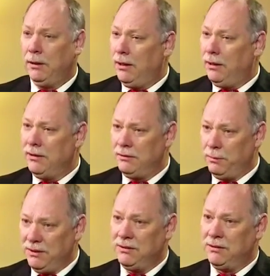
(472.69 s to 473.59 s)
at his
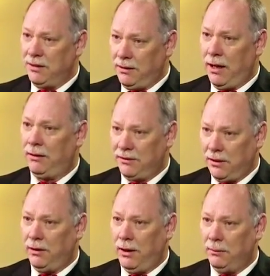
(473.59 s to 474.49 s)
business at
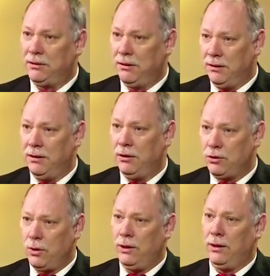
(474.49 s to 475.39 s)
Alexander Hamilton in the
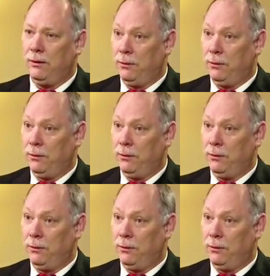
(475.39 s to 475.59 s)
Detroit area,